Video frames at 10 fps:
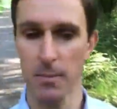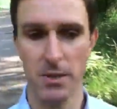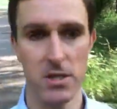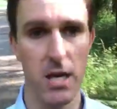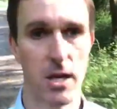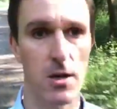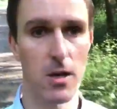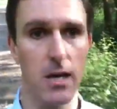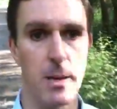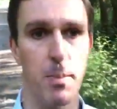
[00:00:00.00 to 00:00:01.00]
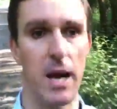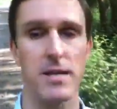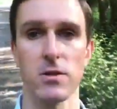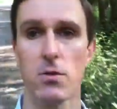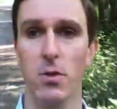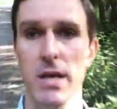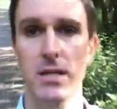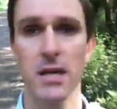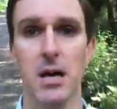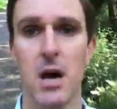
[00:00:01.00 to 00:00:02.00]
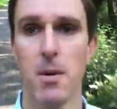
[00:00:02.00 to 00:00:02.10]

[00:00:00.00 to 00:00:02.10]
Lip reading: particularly pleasant reading,